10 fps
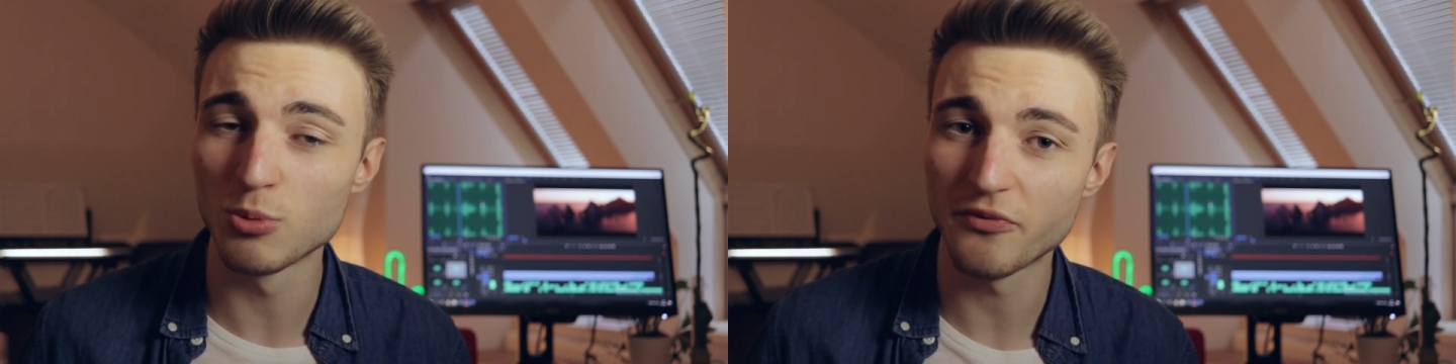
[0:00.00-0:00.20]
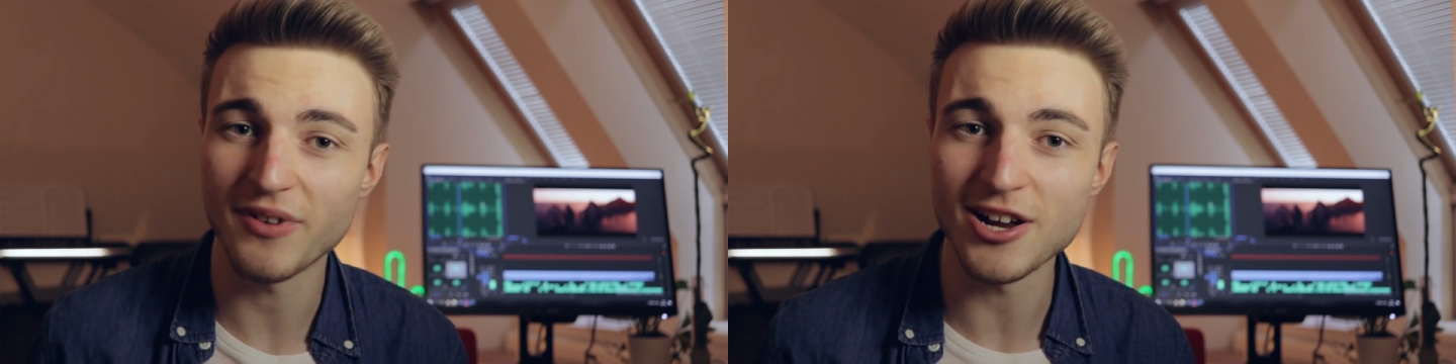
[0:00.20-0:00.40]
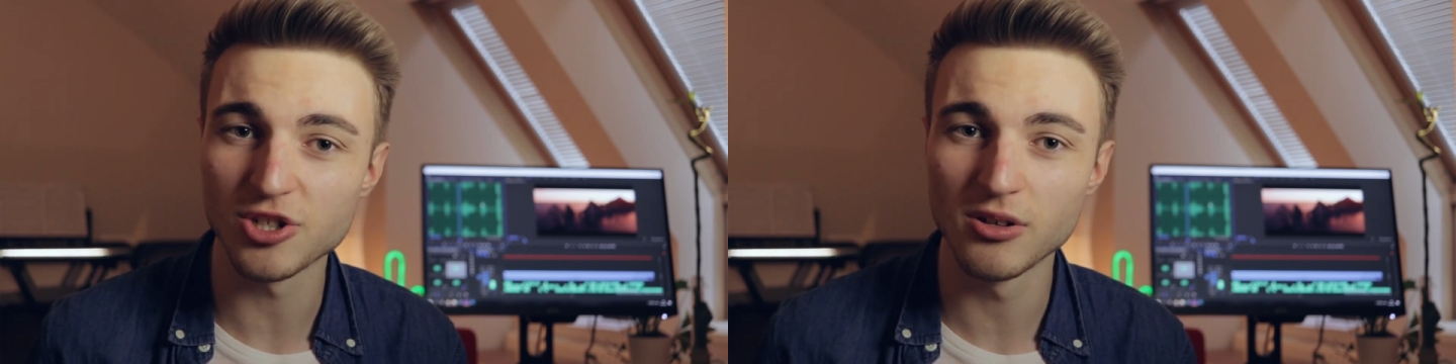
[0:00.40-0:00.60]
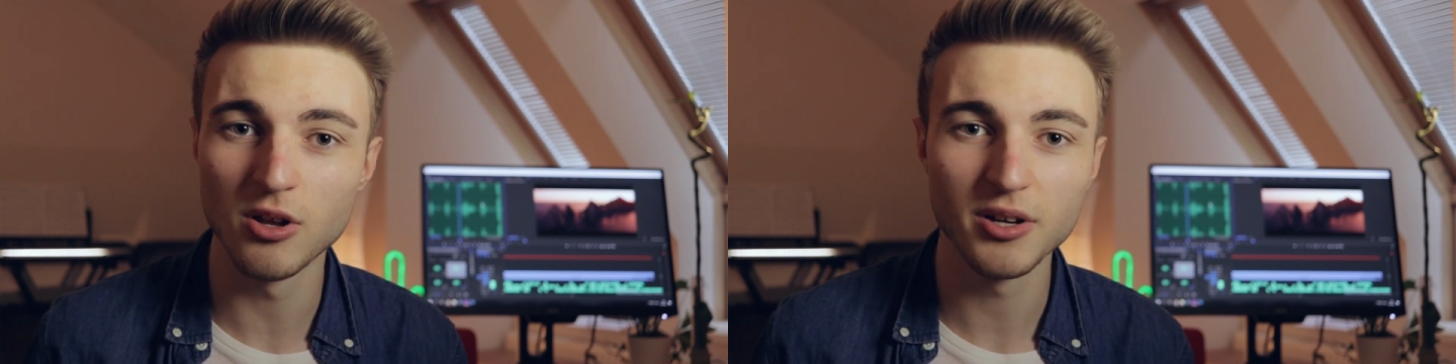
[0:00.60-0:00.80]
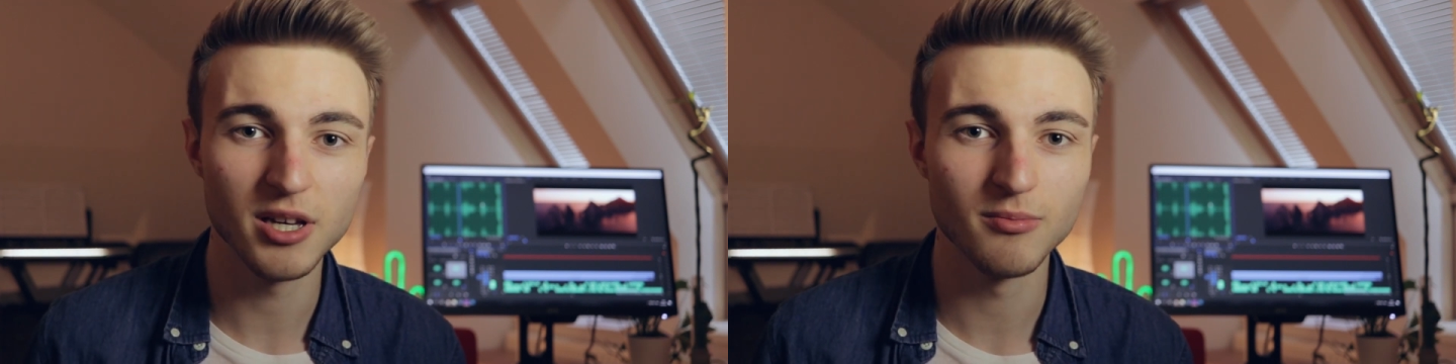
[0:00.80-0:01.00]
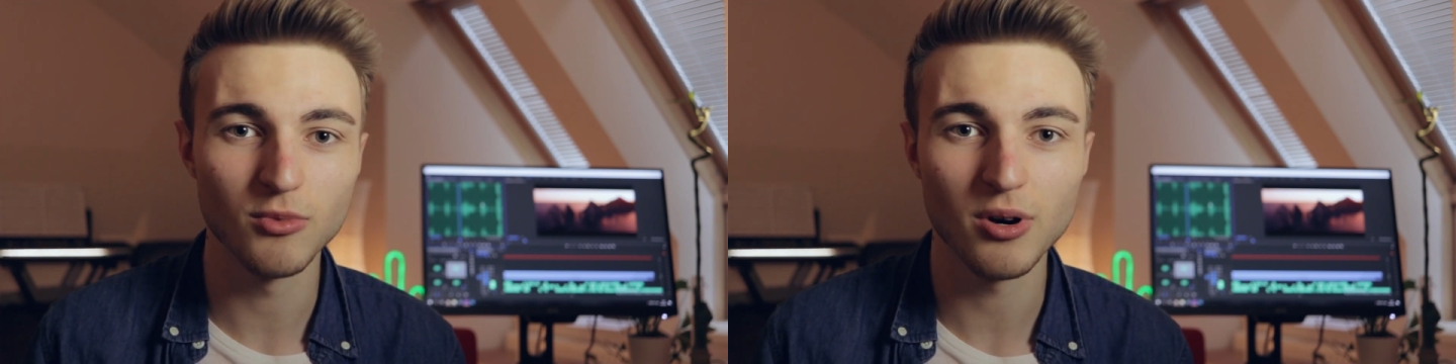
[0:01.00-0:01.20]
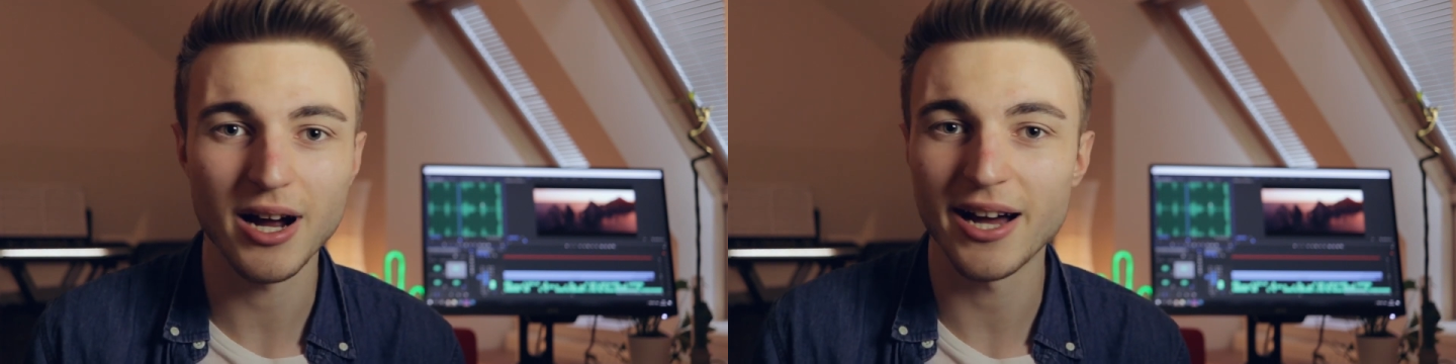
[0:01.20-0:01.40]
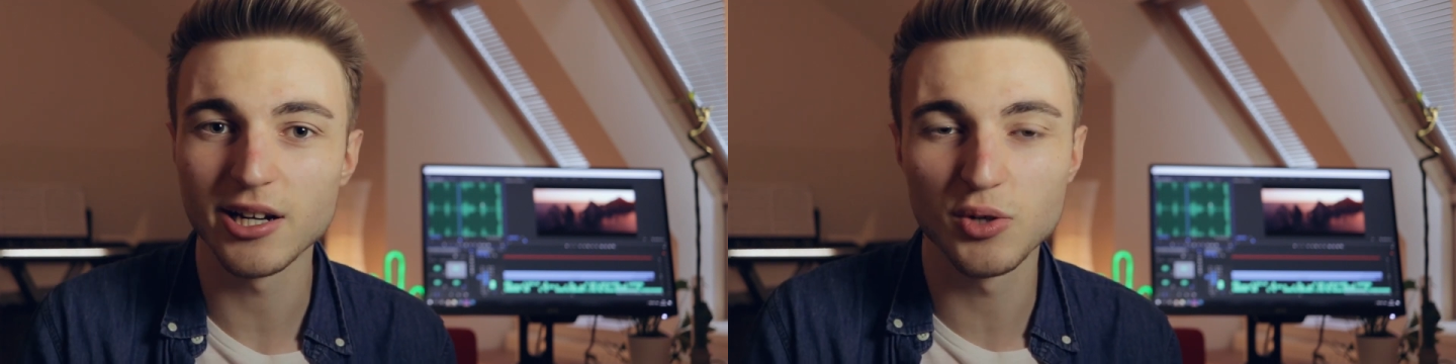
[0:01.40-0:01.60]
professional looking, more
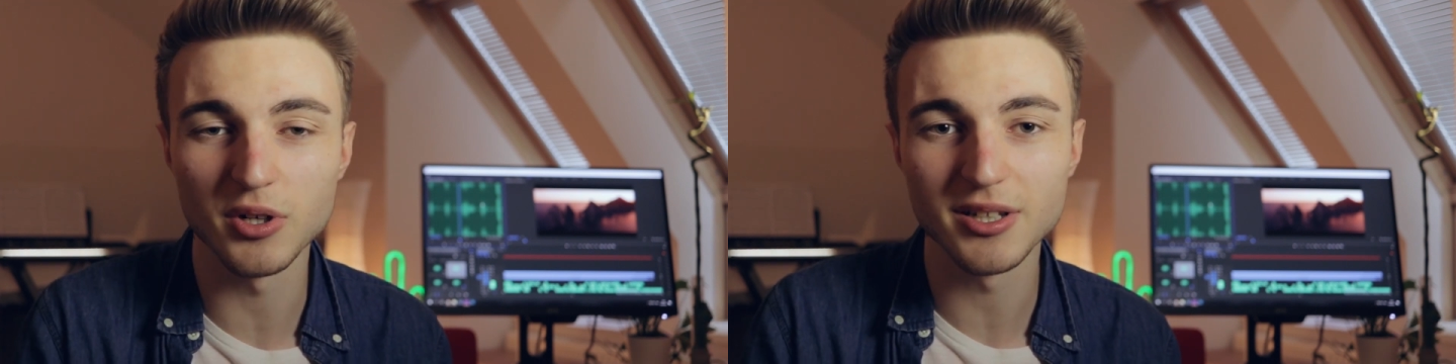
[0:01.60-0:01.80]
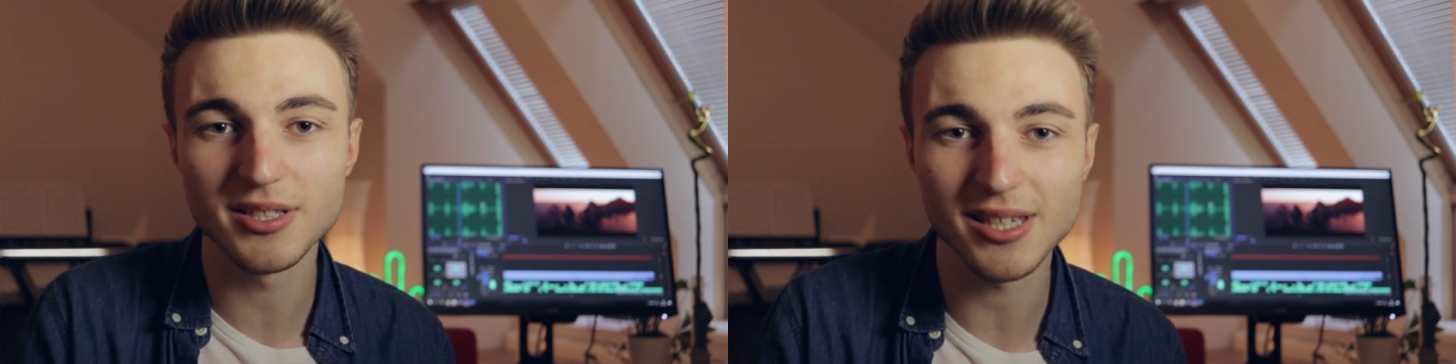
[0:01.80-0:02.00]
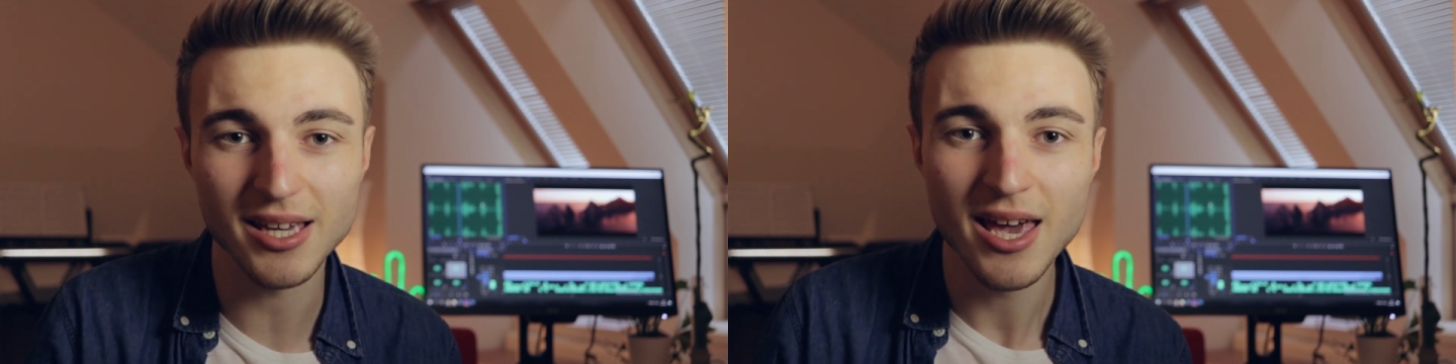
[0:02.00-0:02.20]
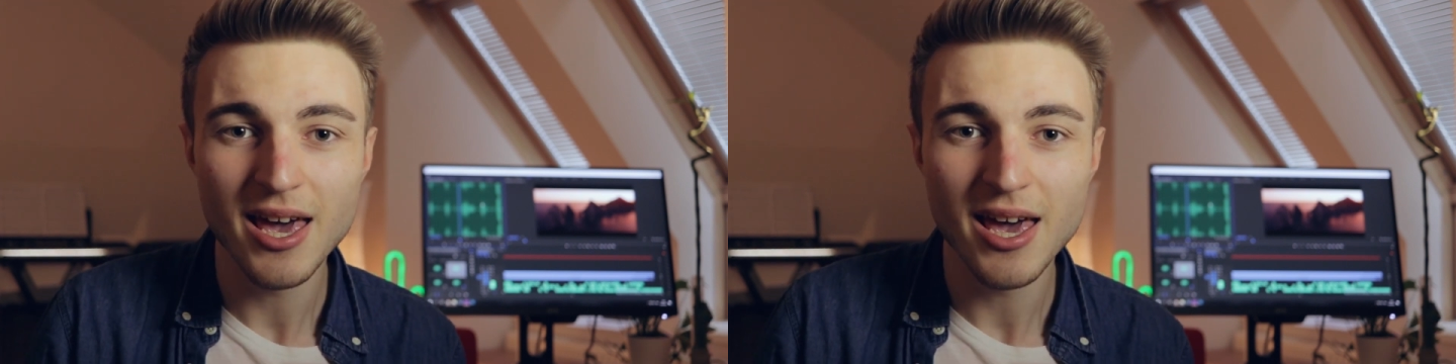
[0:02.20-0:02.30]
higher quality.